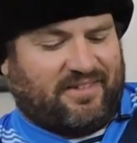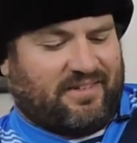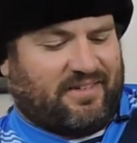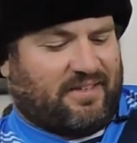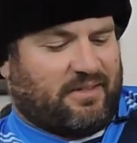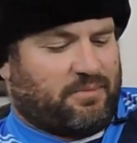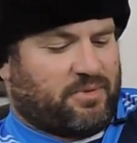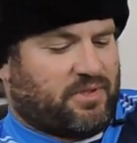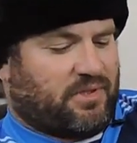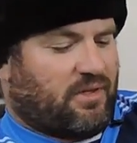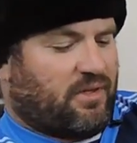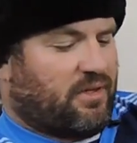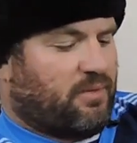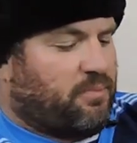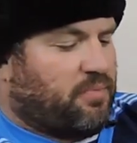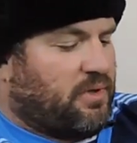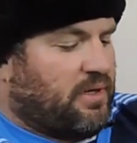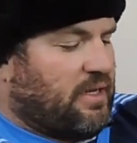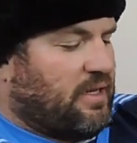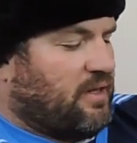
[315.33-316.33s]
I'm sure you could
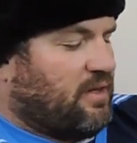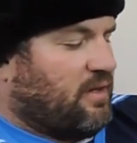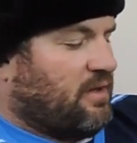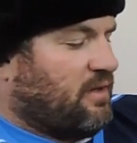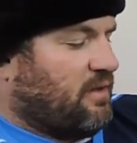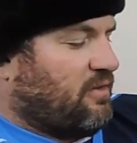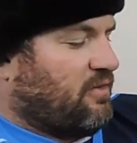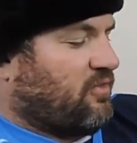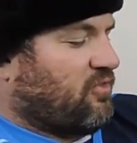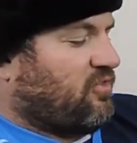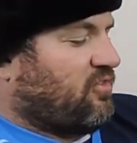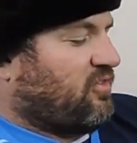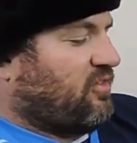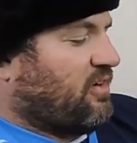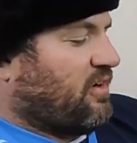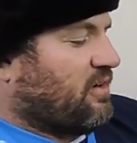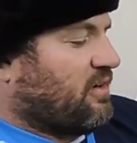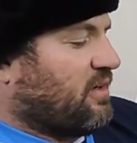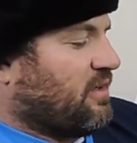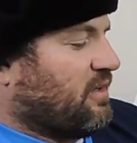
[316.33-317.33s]
probably
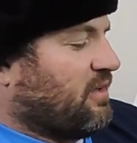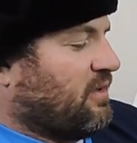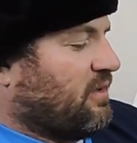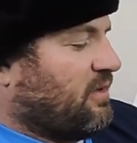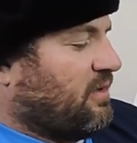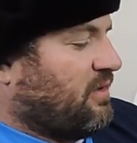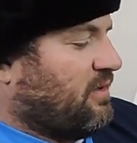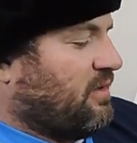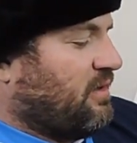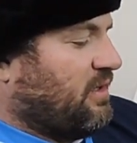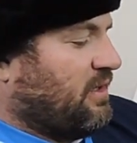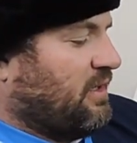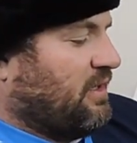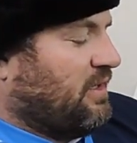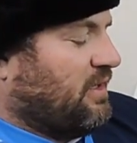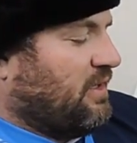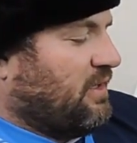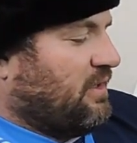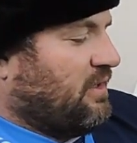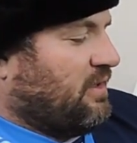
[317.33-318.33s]
start
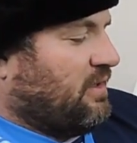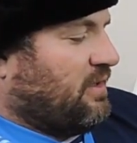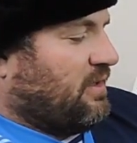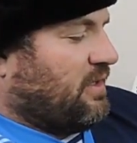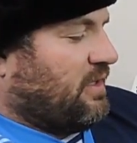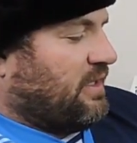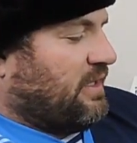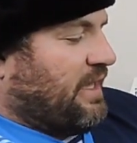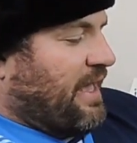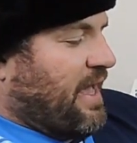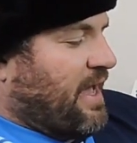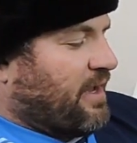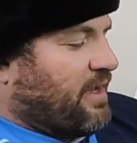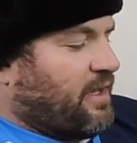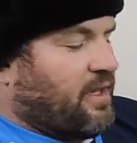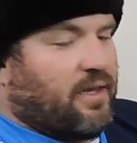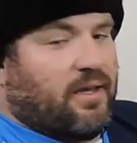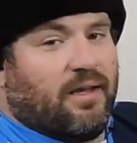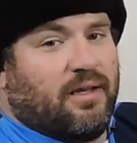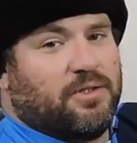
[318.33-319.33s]
a
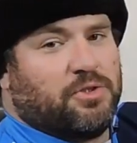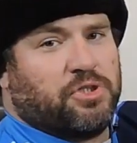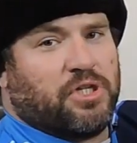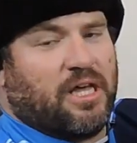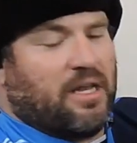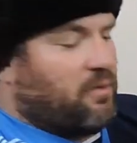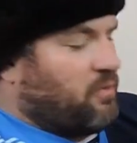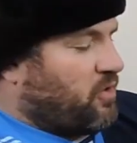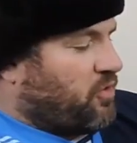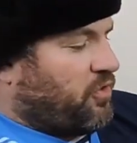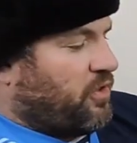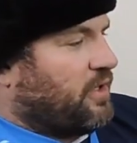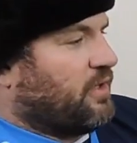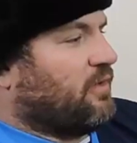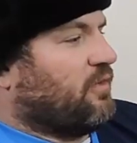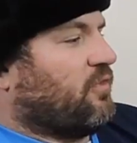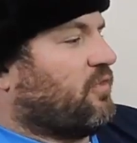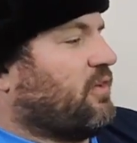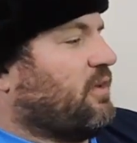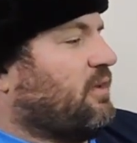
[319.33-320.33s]
yak jet with
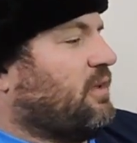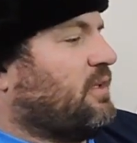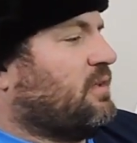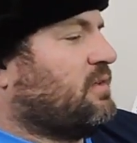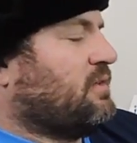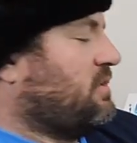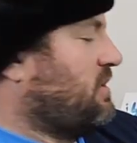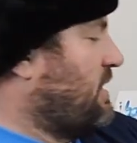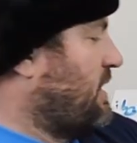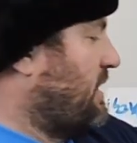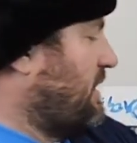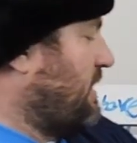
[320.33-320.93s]
it. So let's try it